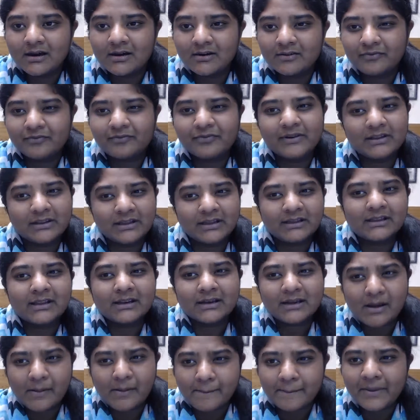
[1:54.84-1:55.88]
feeling
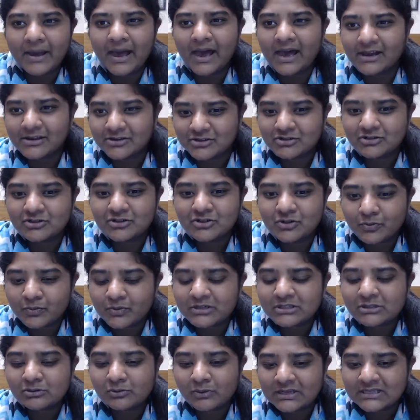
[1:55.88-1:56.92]
that compassion
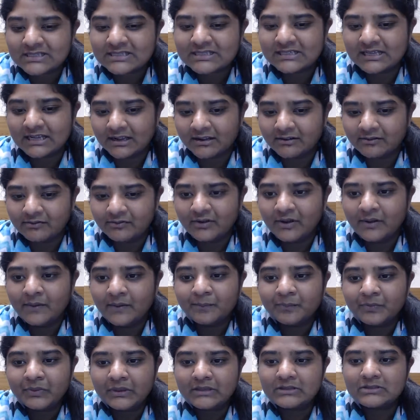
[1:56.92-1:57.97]
towards oneself.
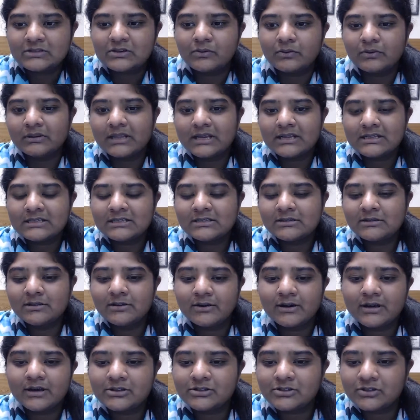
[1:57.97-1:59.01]
So let's
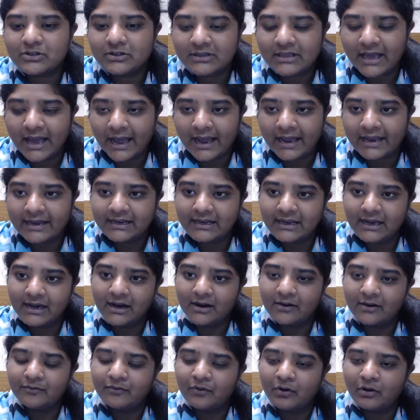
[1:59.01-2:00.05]
look into that,
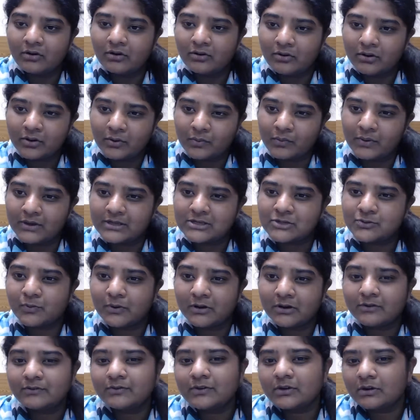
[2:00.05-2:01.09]
following which
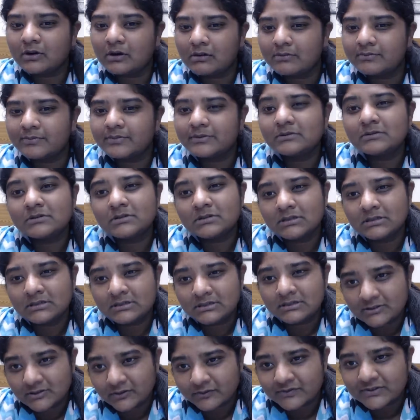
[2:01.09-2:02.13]
one of the components of